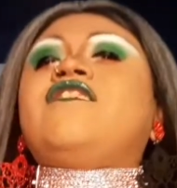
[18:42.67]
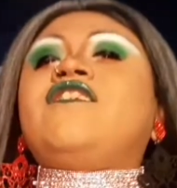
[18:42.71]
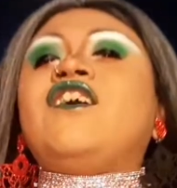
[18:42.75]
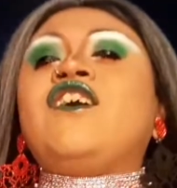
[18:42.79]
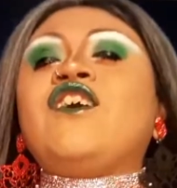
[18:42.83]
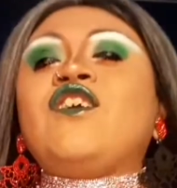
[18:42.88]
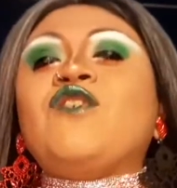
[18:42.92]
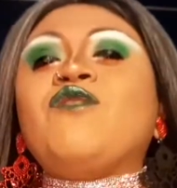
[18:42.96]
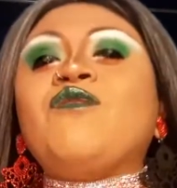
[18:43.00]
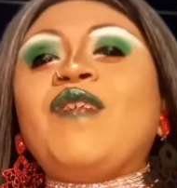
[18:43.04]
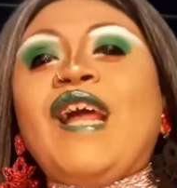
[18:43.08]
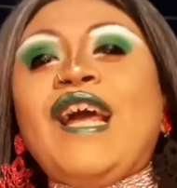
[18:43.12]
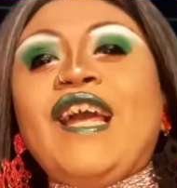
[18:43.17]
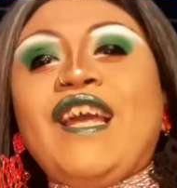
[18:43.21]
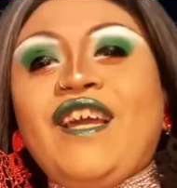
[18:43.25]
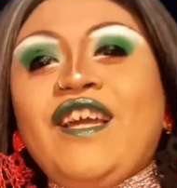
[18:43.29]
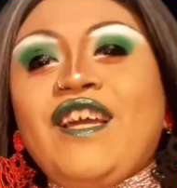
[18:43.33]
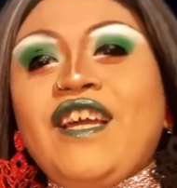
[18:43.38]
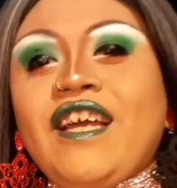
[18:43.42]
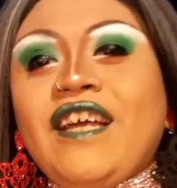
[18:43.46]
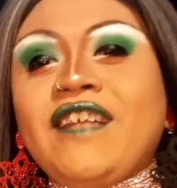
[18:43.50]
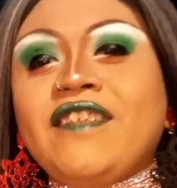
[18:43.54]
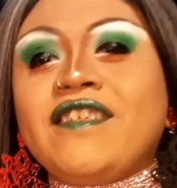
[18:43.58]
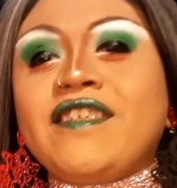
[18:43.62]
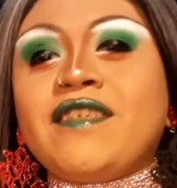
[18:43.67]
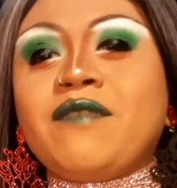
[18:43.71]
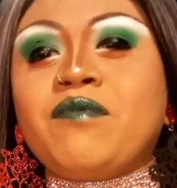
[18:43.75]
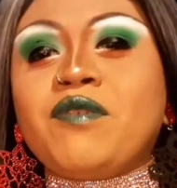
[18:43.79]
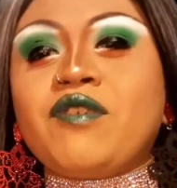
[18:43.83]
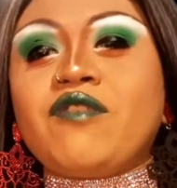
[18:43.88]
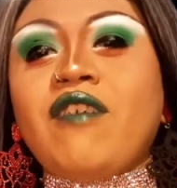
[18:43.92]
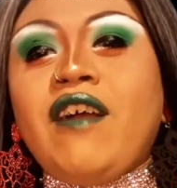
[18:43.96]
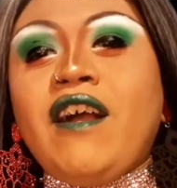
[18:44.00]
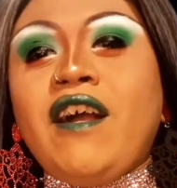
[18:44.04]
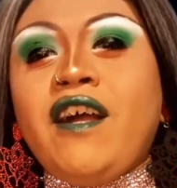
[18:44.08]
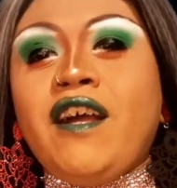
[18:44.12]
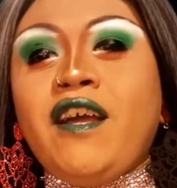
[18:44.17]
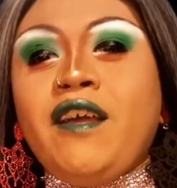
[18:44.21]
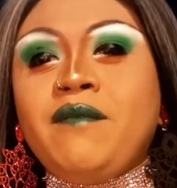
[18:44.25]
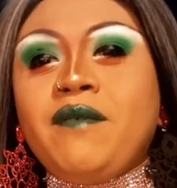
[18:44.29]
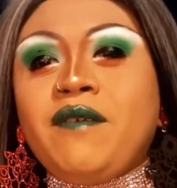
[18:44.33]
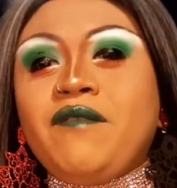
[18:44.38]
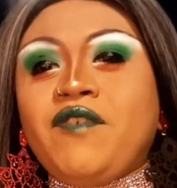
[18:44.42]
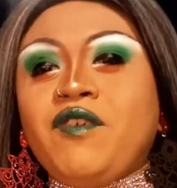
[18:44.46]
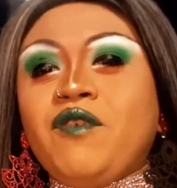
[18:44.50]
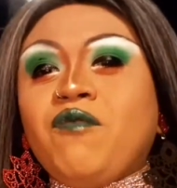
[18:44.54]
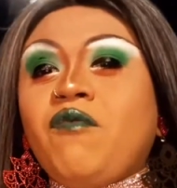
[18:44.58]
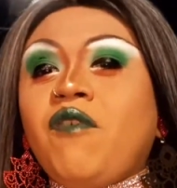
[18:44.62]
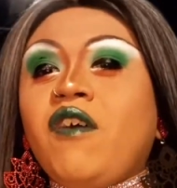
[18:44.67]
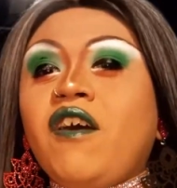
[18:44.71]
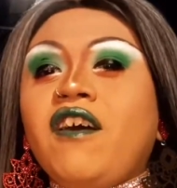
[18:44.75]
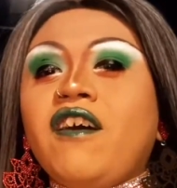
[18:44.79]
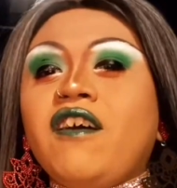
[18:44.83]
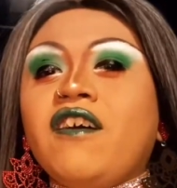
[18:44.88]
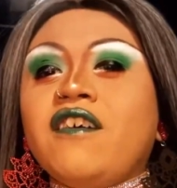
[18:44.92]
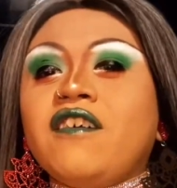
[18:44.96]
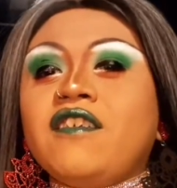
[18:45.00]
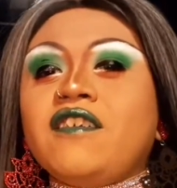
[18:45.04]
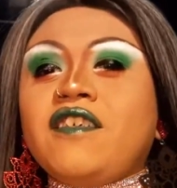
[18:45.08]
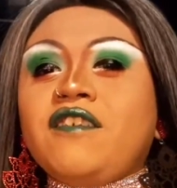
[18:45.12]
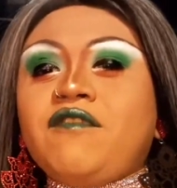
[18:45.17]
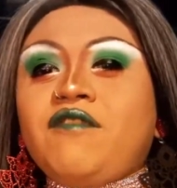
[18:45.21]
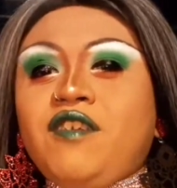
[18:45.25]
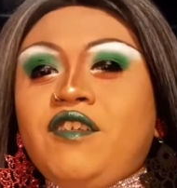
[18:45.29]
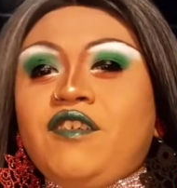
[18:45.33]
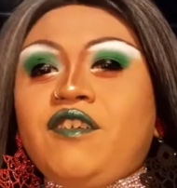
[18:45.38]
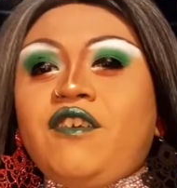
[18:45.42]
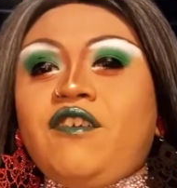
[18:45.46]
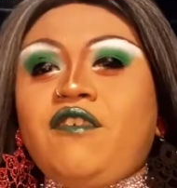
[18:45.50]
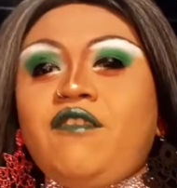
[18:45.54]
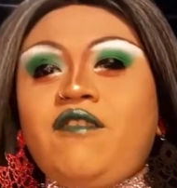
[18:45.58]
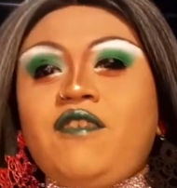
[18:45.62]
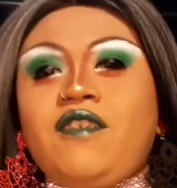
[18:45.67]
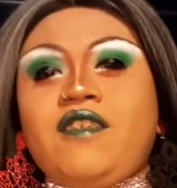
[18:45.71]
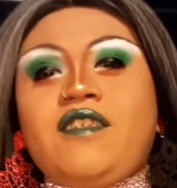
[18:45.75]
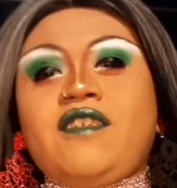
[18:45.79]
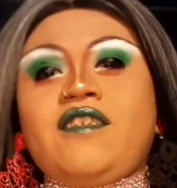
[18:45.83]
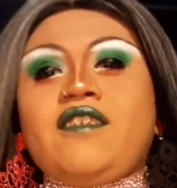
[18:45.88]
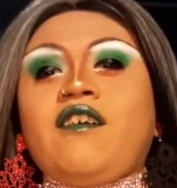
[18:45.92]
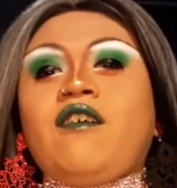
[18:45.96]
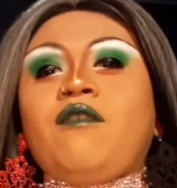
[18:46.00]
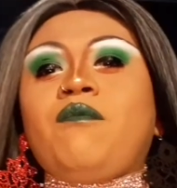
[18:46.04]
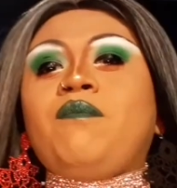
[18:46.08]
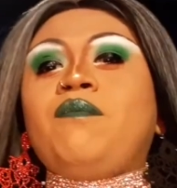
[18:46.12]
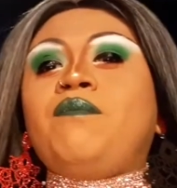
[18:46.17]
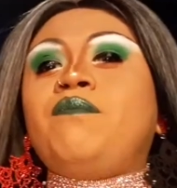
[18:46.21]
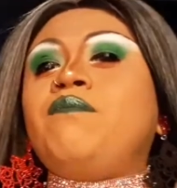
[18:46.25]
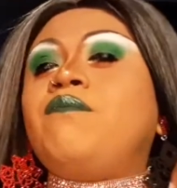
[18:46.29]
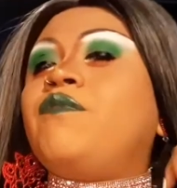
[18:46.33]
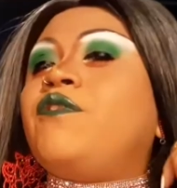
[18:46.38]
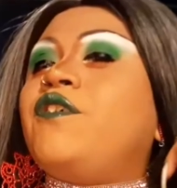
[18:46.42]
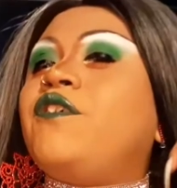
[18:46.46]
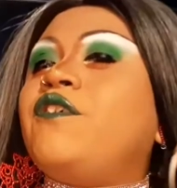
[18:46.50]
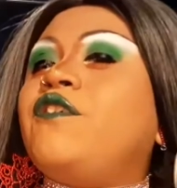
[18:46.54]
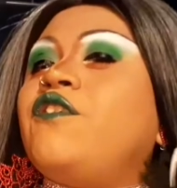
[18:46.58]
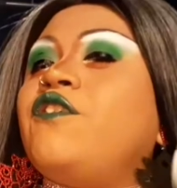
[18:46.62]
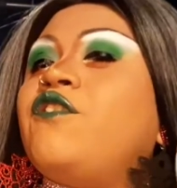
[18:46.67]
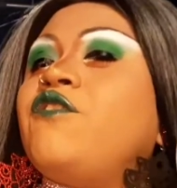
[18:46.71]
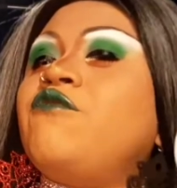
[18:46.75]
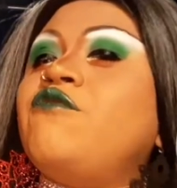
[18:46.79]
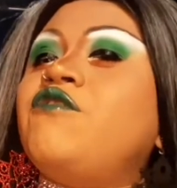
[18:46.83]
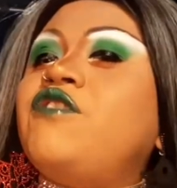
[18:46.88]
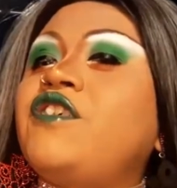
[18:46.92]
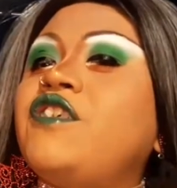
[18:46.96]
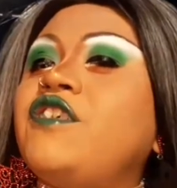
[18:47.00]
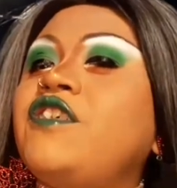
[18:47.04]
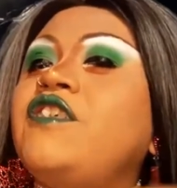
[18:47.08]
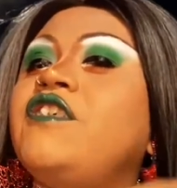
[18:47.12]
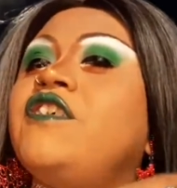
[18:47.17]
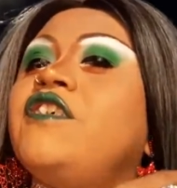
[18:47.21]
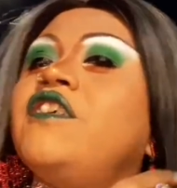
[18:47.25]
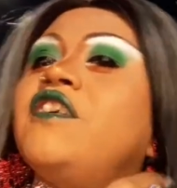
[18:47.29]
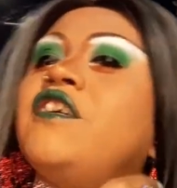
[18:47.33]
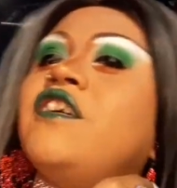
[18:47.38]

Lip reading: you like and subscribe if you want. If you don't, it's all Gucci.